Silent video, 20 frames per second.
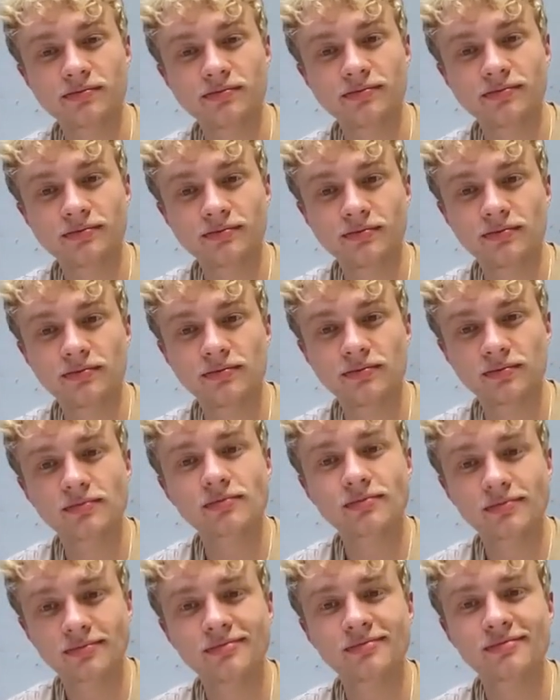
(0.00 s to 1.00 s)

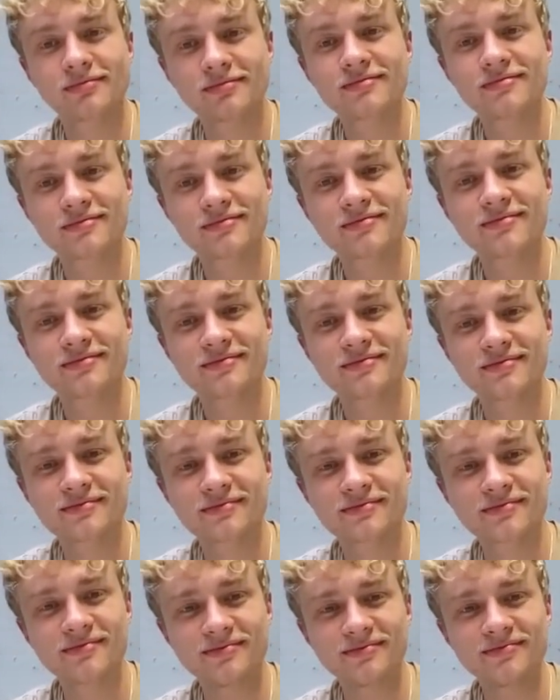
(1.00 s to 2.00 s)

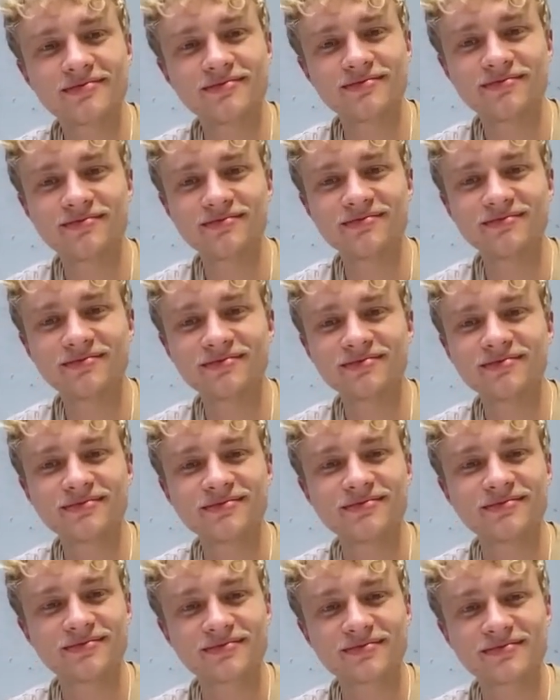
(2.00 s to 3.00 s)

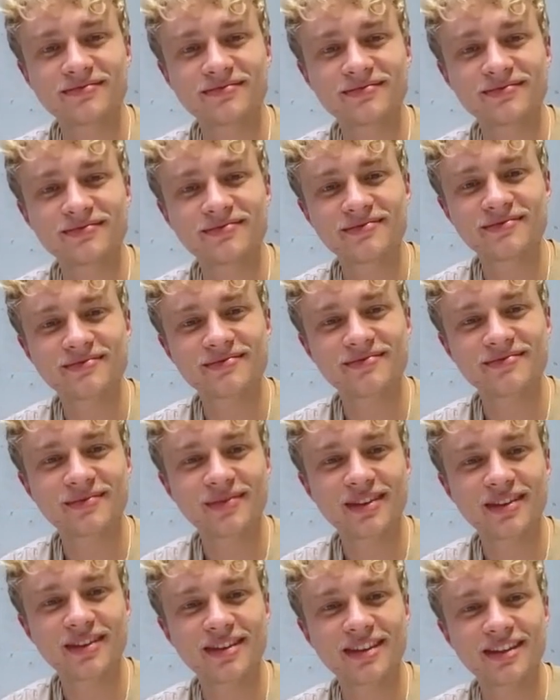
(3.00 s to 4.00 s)

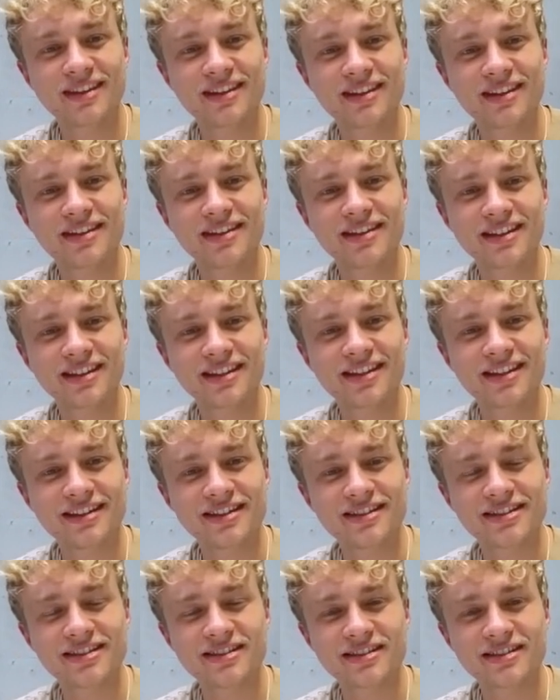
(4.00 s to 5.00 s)

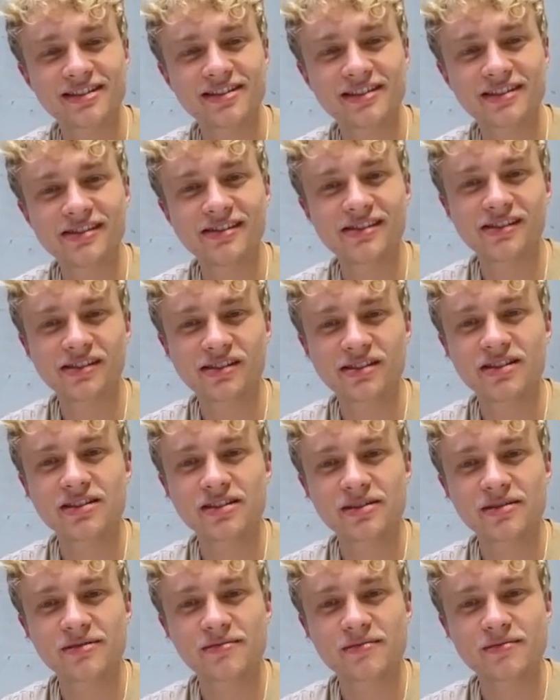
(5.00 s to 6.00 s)

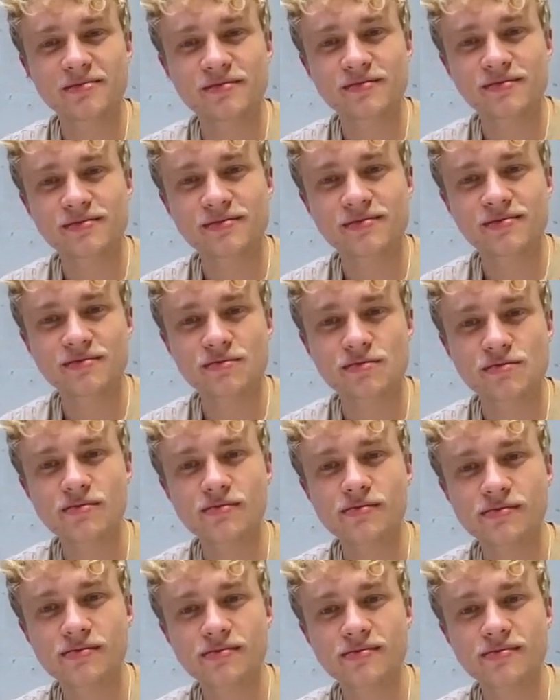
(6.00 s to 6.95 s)
The person shown says nothing.